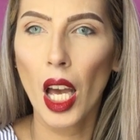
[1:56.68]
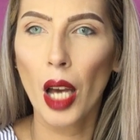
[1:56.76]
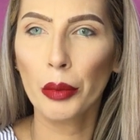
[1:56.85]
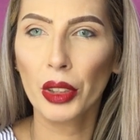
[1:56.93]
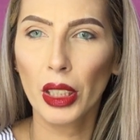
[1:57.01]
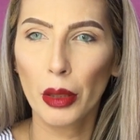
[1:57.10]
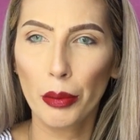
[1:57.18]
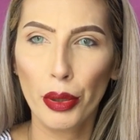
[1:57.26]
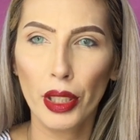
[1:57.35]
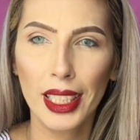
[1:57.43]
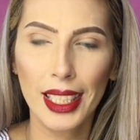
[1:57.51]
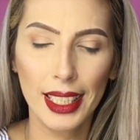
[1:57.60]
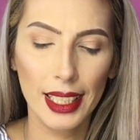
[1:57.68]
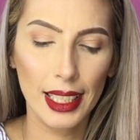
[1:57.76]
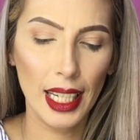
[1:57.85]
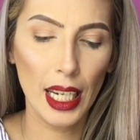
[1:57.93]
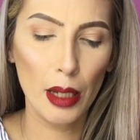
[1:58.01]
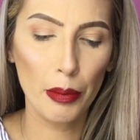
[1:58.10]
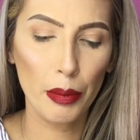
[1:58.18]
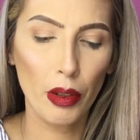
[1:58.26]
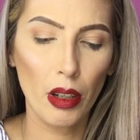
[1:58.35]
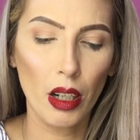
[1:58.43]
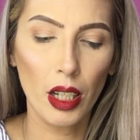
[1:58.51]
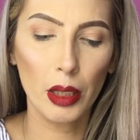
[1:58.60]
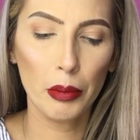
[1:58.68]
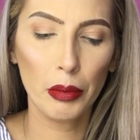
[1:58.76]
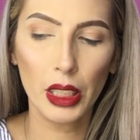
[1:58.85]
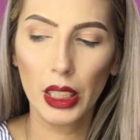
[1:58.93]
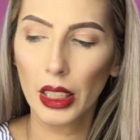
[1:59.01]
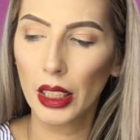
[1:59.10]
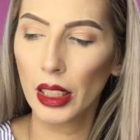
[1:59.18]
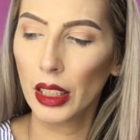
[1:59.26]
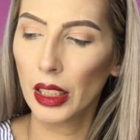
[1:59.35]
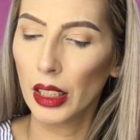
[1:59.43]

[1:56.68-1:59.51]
I'm gonna put tape on me.